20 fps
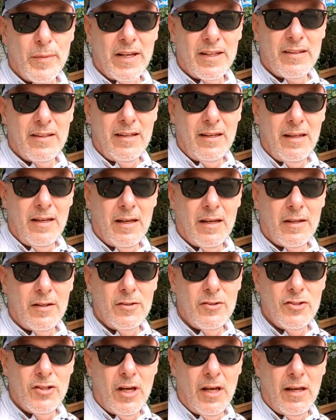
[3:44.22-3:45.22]
I'm at the
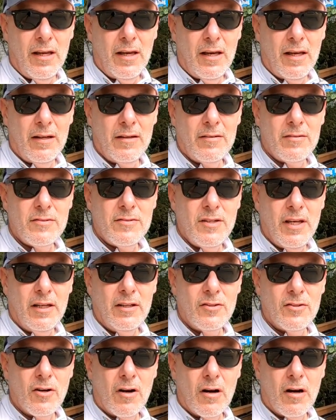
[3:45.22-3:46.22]
JN
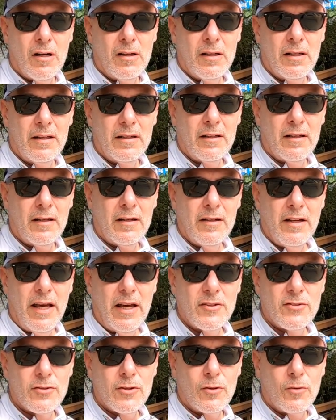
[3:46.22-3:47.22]
Ding Darling
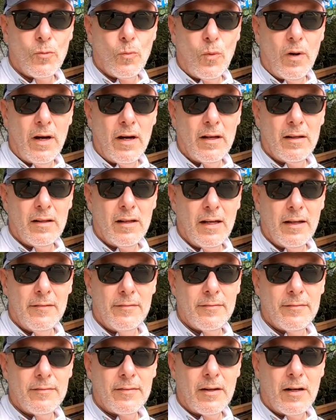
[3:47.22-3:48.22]
National
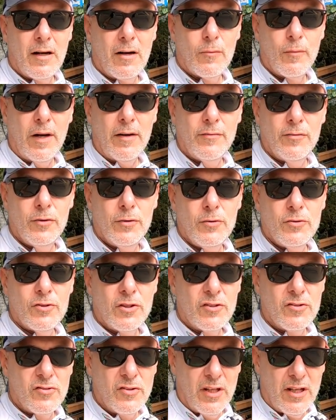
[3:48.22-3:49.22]
Wildlife Refuge
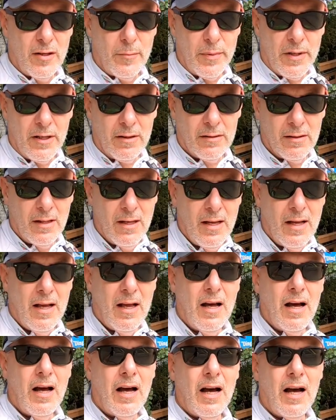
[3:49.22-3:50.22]
on Sanibel.
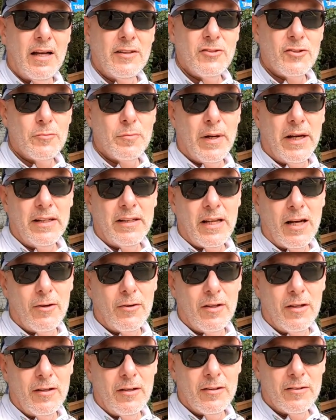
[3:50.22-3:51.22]
I just biked
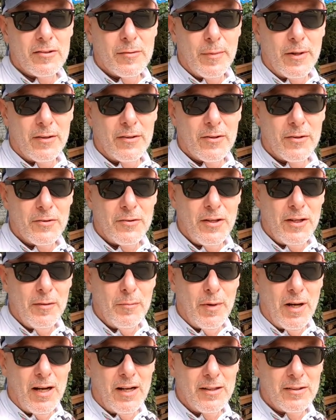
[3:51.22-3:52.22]
out here. It's about
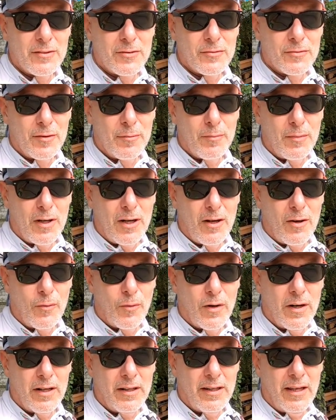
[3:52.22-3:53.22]
13 miles from
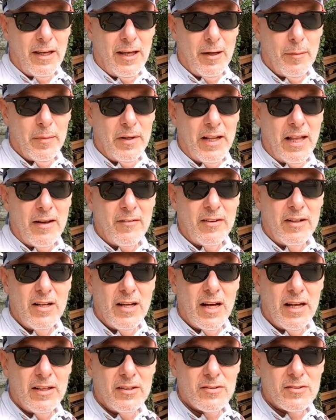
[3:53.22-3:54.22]
where I came, and they have a
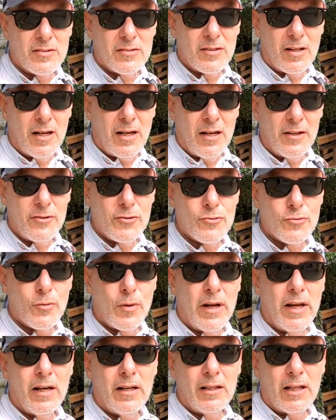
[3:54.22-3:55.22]
nice
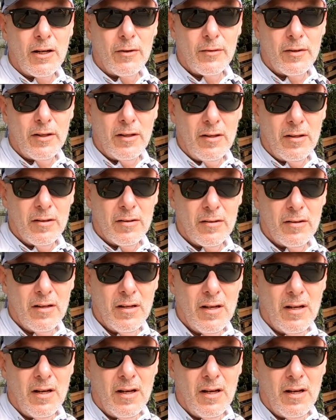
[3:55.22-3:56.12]
trail out here